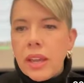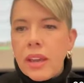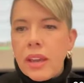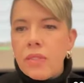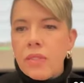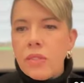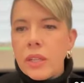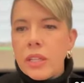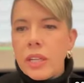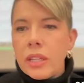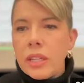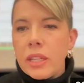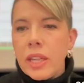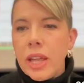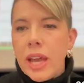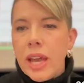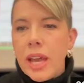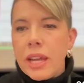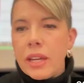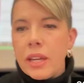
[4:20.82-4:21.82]
Everyone
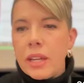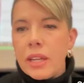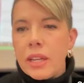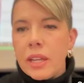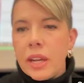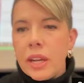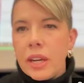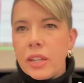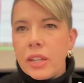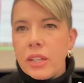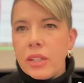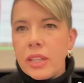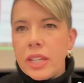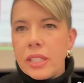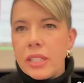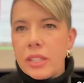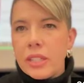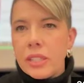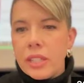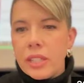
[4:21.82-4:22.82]
online, are you
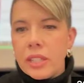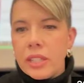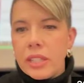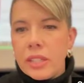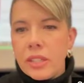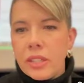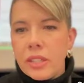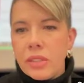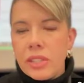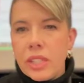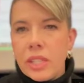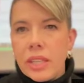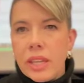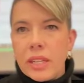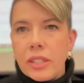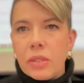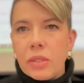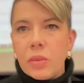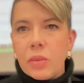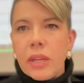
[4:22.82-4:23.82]
guys good? Can you see
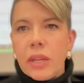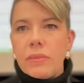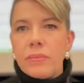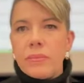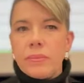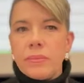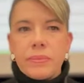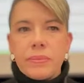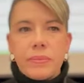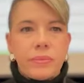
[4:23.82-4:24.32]
that as well?